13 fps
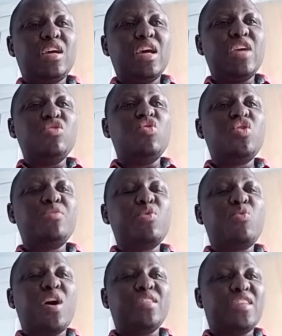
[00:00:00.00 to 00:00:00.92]
And you would be
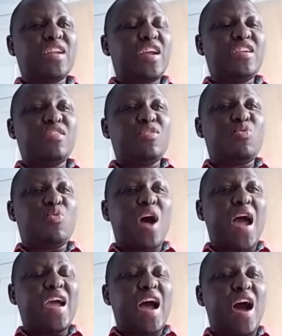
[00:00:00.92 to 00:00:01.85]
wondering
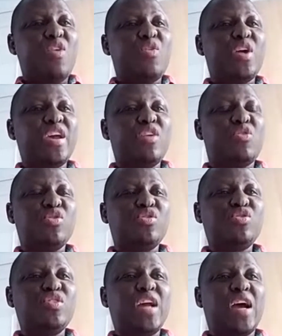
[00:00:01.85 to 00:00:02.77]
how he
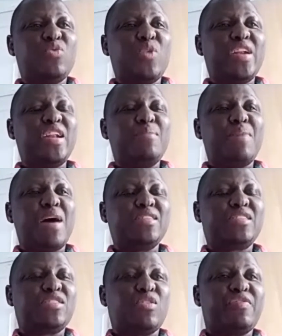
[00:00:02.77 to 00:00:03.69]
could do that when the
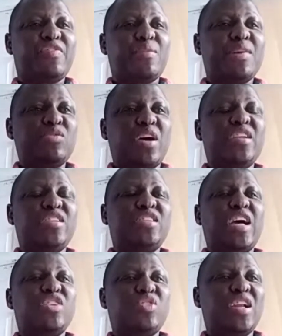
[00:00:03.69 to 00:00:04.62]
month of Ramadan
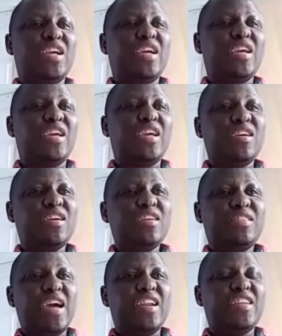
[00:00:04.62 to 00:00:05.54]
is actually
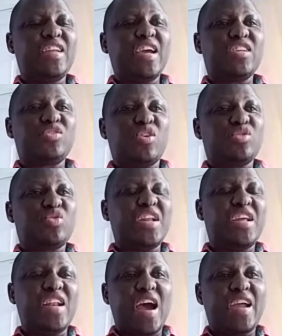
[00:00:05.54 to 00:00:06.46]
30 days or
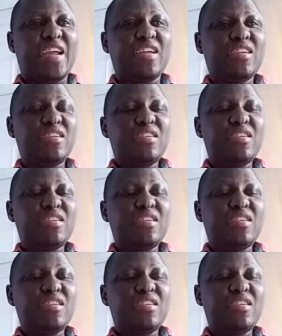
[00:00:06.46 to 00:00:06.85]
29.